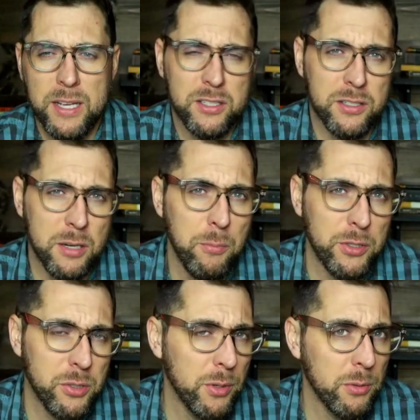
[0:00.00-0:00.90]
because at some
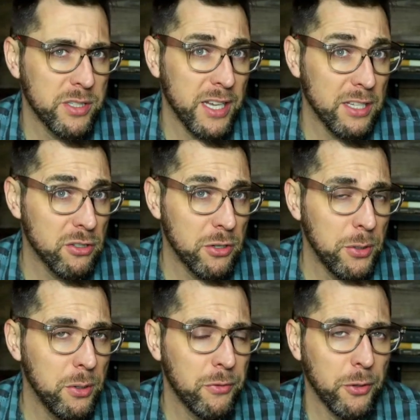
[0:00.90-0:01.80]
point somebody was against
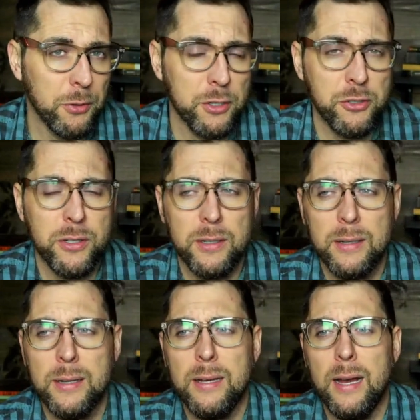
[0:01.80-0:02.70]
you if you're a Christian.
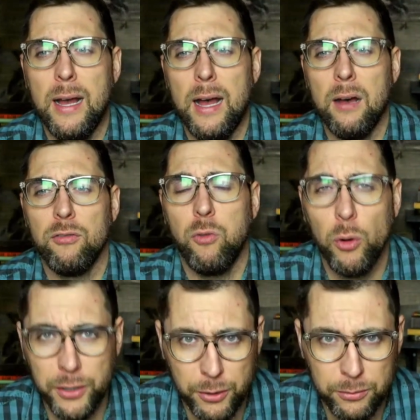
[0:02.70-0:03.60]
Uh,
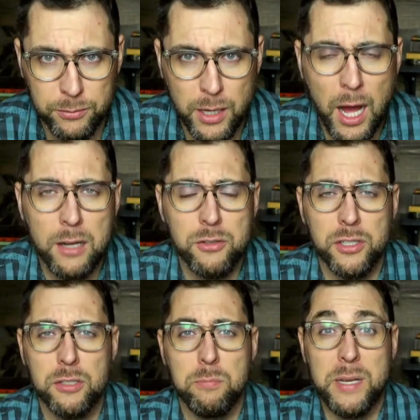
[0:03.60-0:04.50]
for you, not
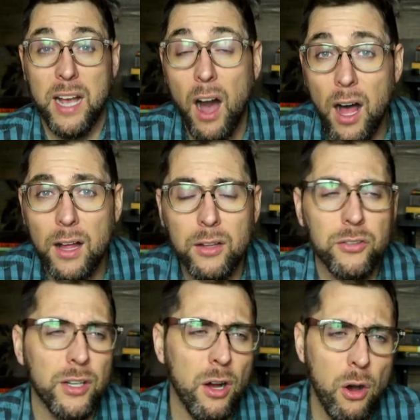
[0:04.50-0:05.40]
just
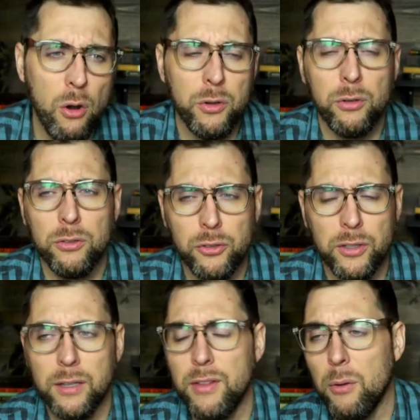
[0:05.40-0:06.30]
because, you know, you
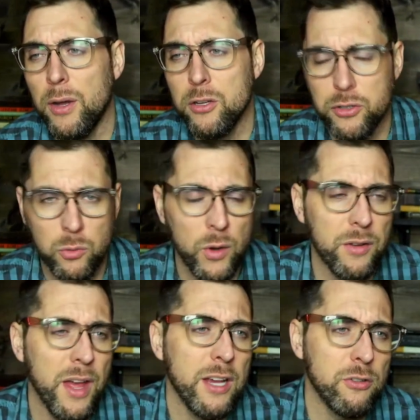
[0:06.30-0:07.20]
shouldn't live that way, you shouldn't
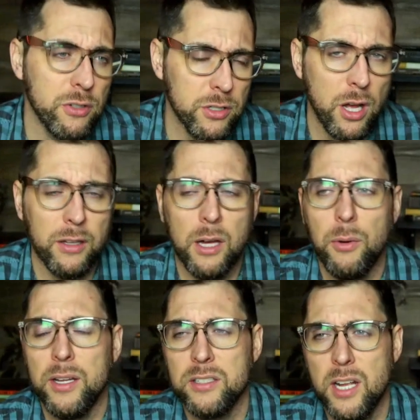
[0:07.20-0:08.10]
wear that, you shouldn't talk
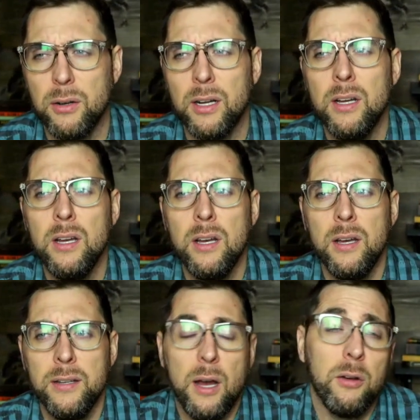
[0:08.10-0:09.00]
that way, et cetera.
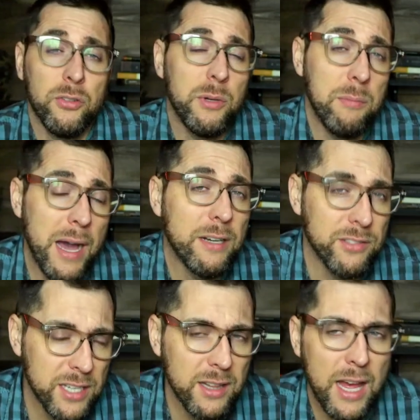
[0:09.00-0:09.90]
Now, somebody might
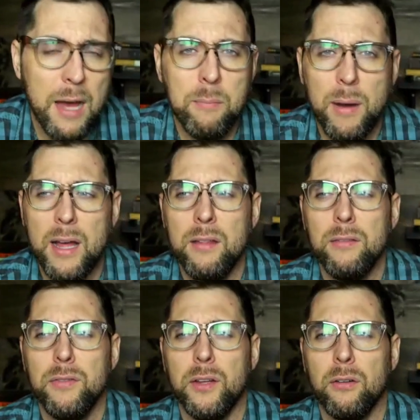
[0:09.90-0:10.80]
have said that, but
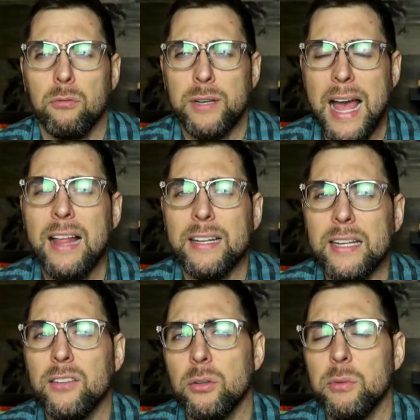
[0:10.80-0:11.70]
the
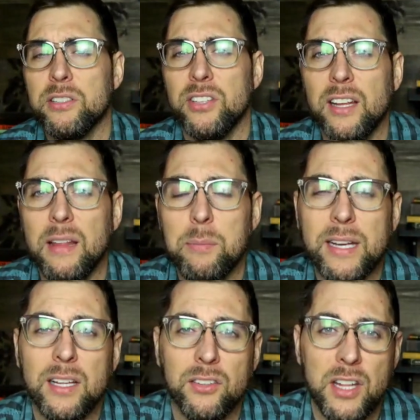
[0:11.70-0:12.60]
reality is somebody's saying that
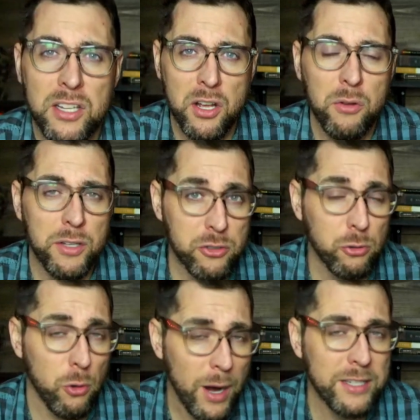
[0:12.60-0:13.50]
because know that
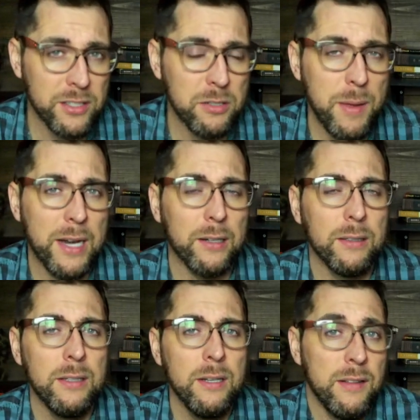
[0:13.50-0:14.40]
Christ is better,
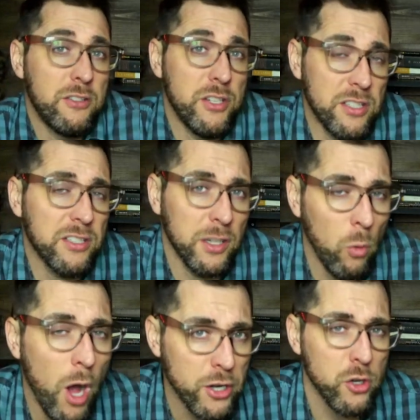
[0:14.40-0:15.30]
that Jesus
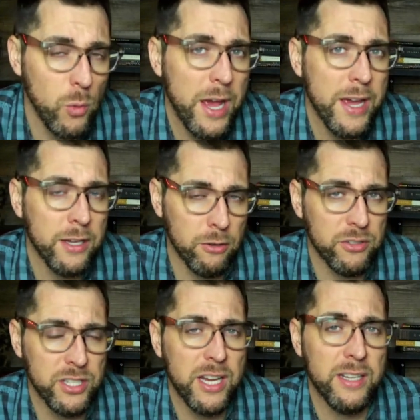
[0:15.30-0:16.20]
can wash away
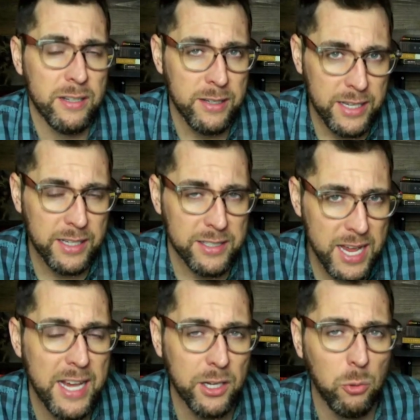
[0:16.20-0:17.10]
your sin, he can
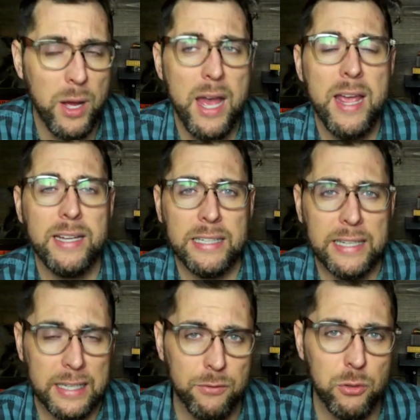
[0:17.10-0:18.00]
take it away, and he
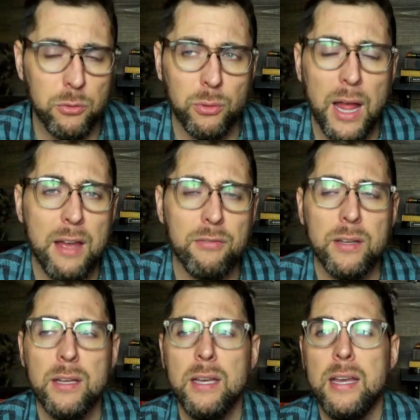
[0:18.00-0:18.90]
can give you new life.
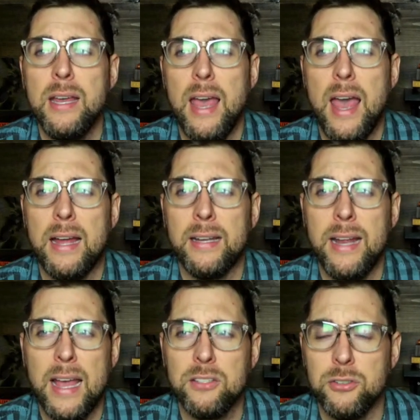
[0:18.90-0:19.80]
And
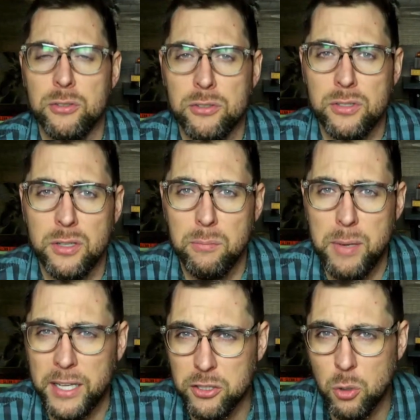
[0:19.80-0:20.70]
it answers the
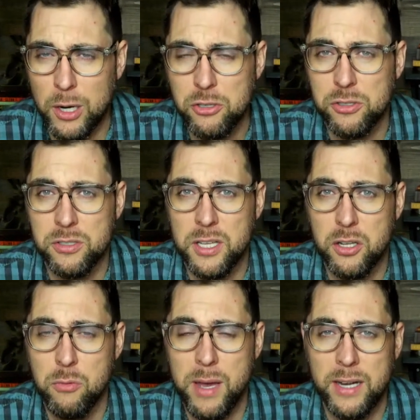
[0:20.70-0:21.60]
biggest questions
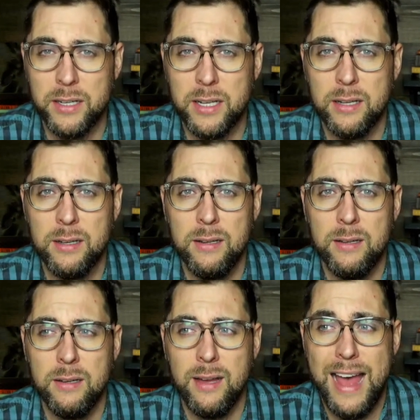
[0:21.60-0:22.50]
that humanity
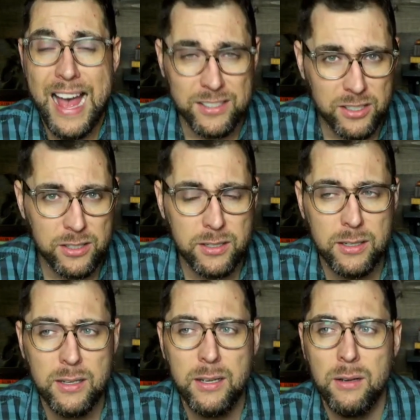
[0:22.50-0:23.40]

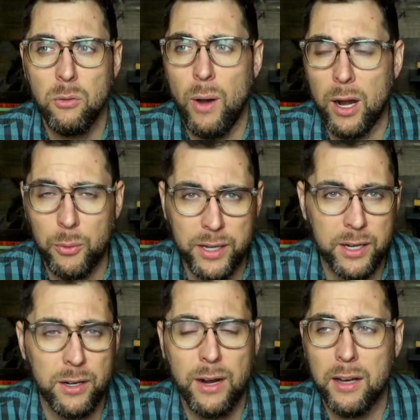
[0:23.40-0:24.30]
asks. Why are we
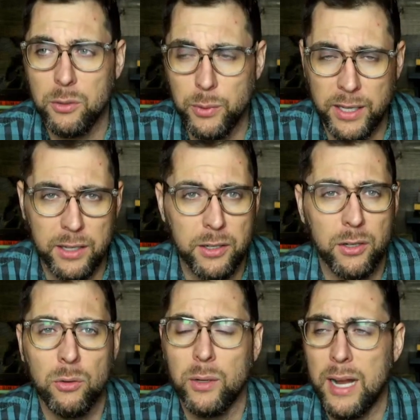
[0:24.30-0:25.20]
here? How did we get
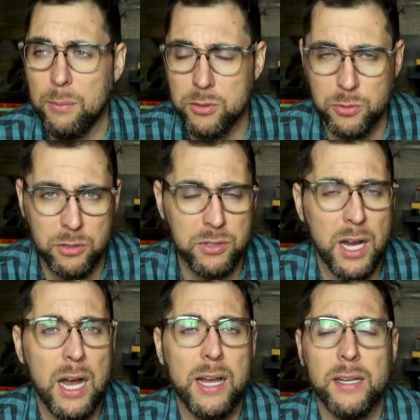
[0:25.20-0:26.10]
here? What happens when you
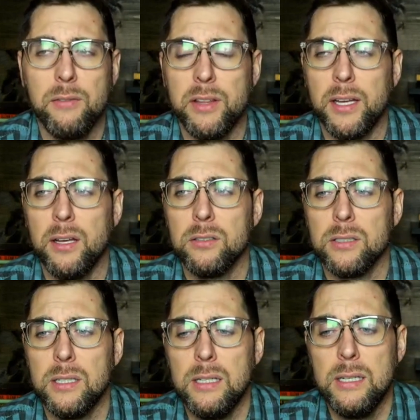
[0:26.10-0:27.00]
die? And everything else.